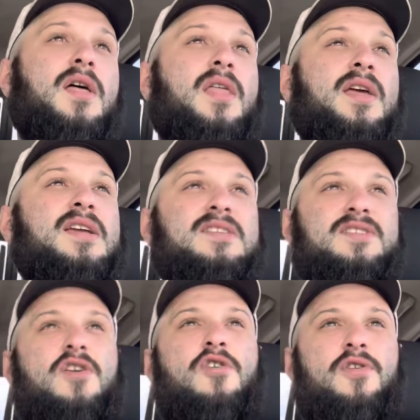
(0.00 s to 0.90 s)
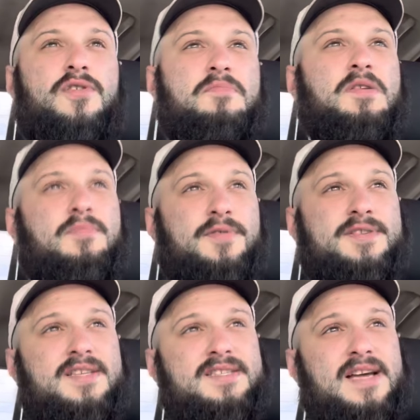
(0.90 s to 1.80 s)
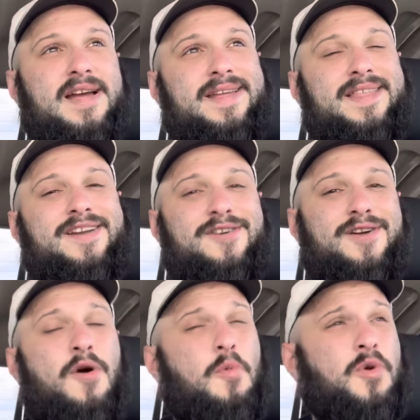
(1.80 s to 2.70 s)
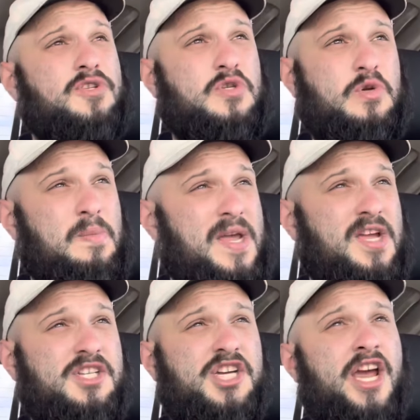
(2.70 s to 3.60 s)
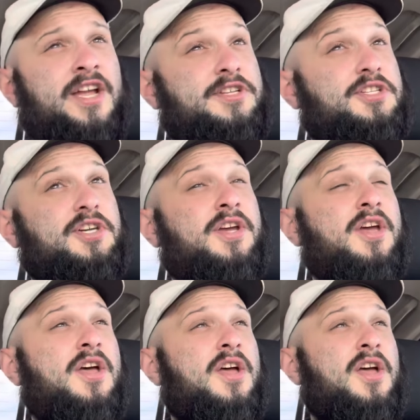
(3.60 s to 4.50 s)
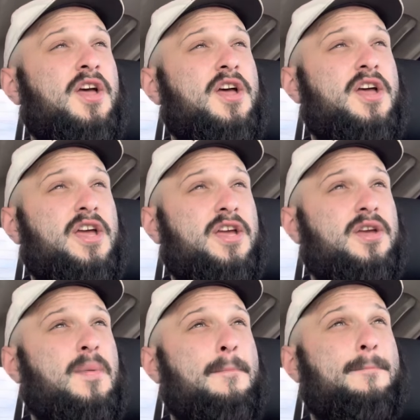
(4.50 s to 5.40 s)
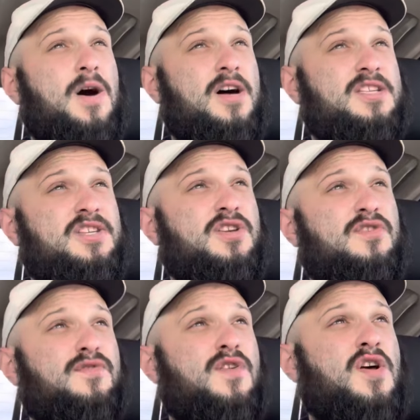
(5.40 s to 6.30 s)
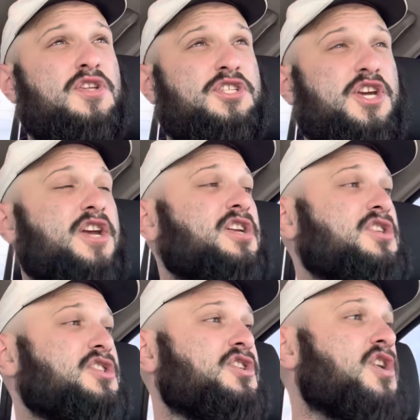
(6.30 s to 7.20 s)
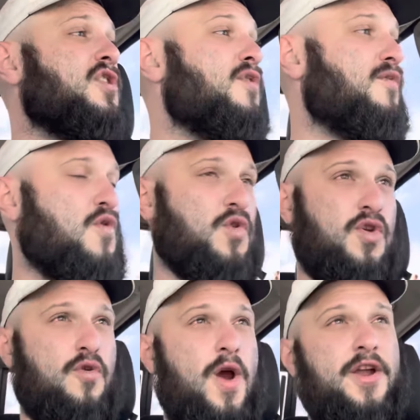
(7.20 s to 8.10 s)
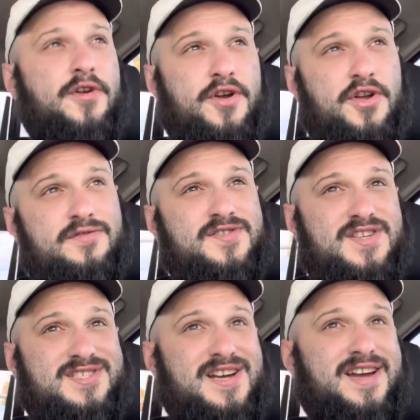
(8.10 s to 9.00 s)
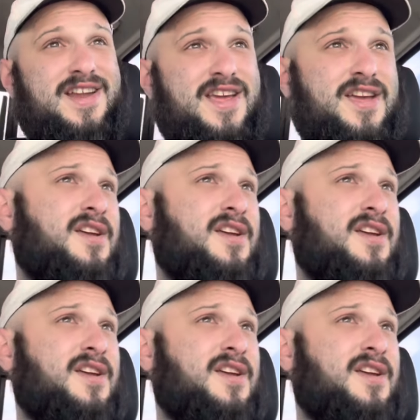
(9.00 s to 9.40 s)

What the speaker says: These are the people in society that are going to make a change, a positive change for the greater good of society.